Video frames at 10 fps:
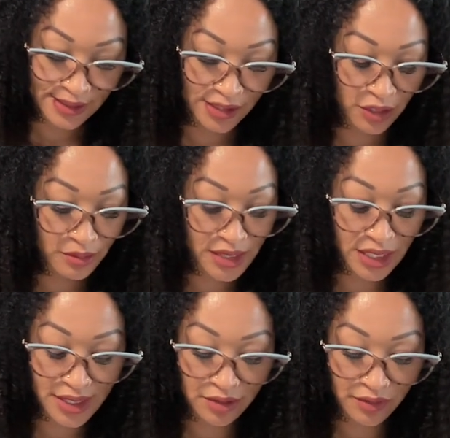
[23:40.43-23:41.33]
They're
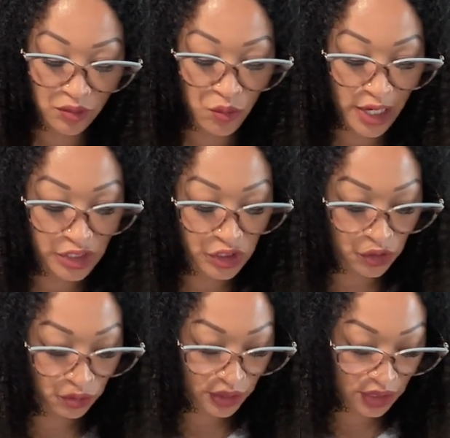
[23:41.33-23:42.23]
obsessively watching
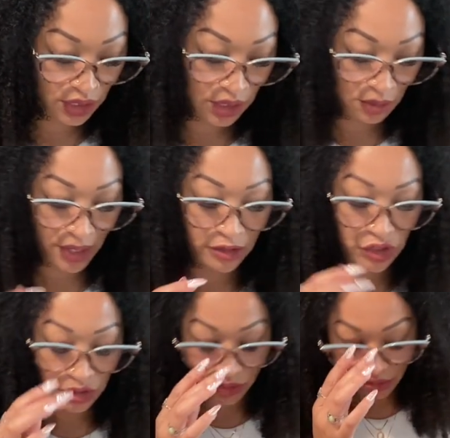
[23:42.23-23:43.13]
you and thinking about you.